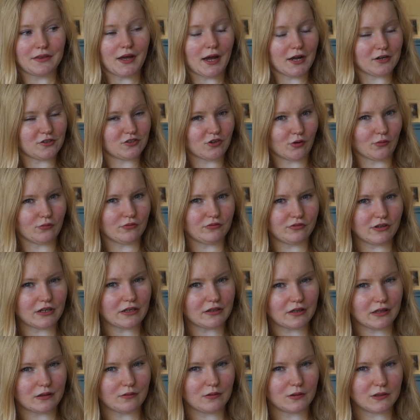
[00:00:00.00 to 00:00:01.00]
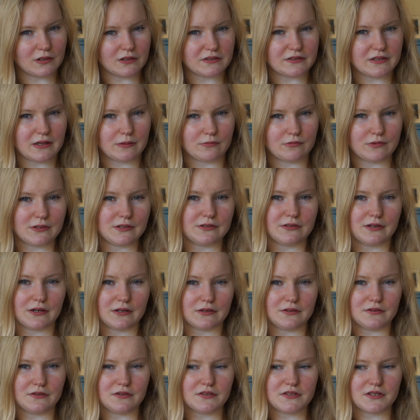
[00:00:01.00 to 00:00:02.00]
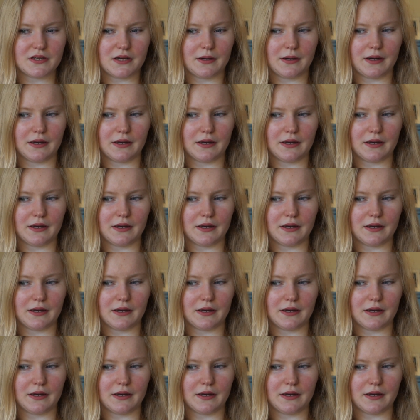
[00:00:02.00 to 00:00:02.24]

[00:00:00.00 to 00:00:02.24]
I don't think they will accept returns,